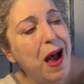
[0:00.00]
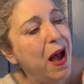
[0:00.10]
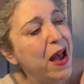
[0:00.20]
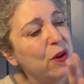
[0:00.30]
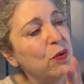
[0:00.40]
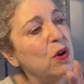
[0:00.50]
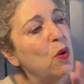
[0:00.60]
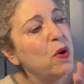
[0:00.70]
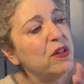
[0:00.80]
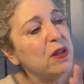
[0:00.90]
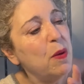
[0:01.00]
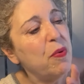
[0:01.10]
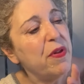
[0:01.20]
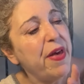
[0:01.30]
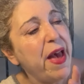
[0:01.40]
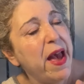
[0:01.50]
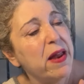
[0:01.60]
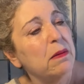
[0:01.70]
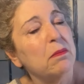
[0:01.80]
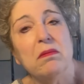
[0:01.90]
I don't know what's up with
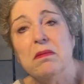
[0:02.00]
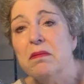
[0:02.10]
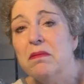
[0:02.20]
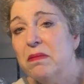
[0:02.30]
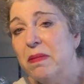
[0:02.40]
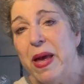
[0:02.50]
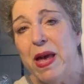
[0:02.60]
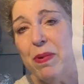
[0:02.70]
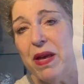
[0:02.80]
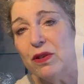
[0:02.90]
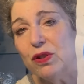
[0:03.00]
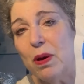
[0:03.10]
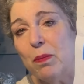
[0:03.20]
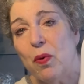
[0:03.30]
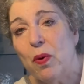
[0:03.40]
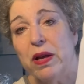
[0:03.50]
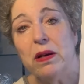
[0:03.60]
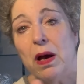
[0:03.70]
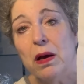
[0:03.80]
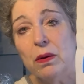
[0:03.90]
that. Maybe at some point
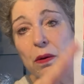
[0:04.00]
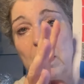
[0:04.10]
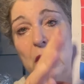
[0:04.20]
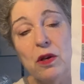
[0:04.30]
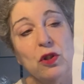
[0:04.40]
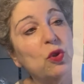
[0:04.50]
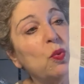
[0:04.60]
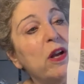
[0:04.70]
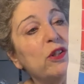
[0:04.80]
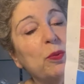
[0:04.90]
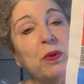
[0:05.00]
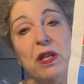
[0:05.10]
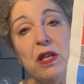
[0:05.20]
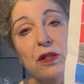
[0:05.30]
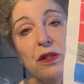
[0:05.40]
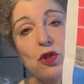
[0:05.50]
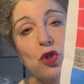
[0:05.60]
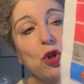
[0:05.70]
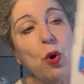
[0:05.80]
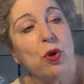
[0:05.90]
I'll swatch with these and
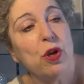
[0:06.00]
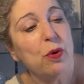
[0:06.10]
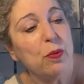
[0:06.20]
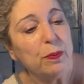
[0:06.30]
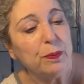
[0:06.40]
show you.